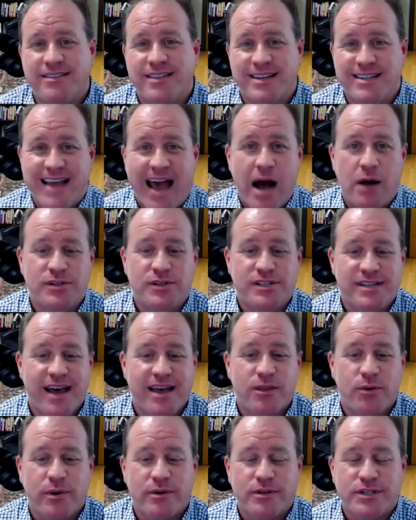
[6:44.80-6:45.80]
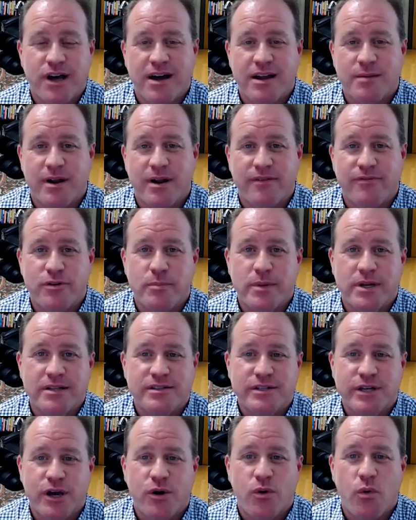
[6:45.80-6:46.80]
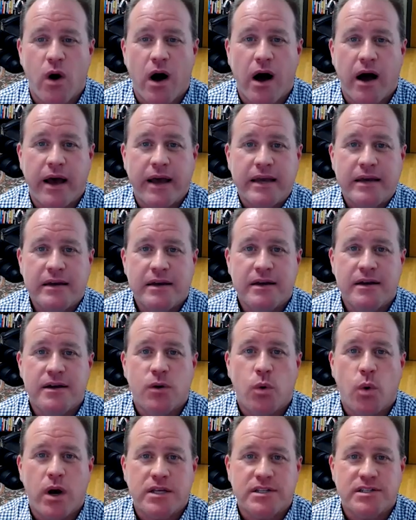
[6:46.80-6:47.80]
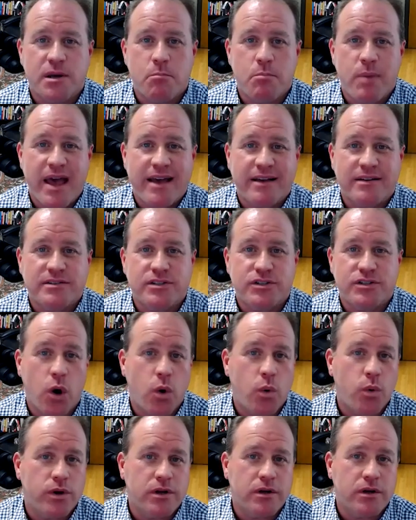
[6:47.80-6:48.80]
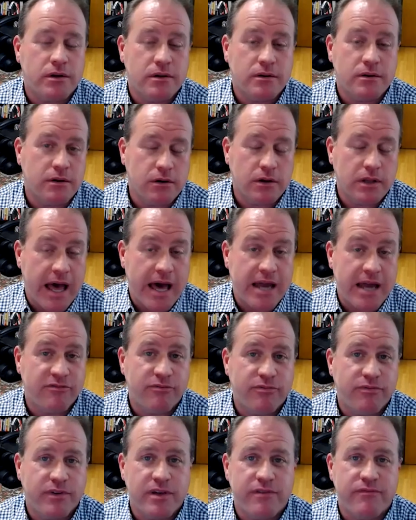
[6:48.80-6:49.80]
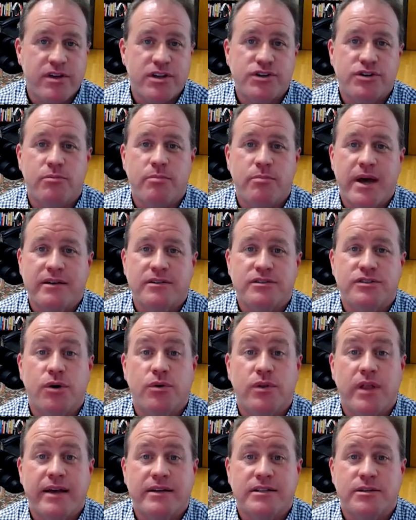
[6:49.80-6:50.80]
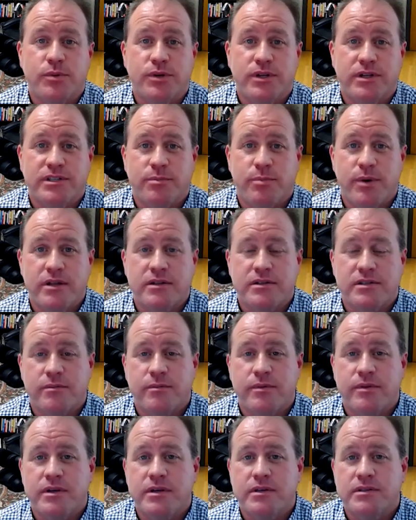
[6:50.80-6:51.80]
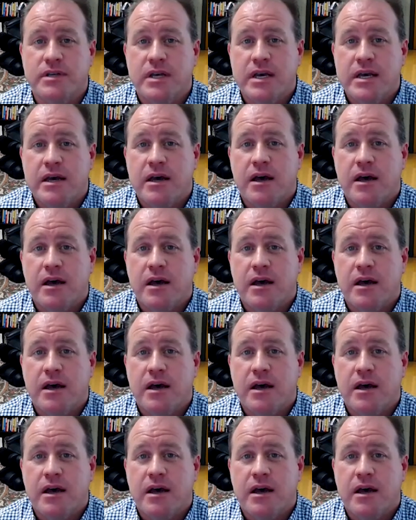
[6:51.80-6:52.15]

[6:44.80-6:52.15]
downside that we were talking about a few minutes ago, why some banks don't want to, or a lot of conventional banks don't like to participate in some of these,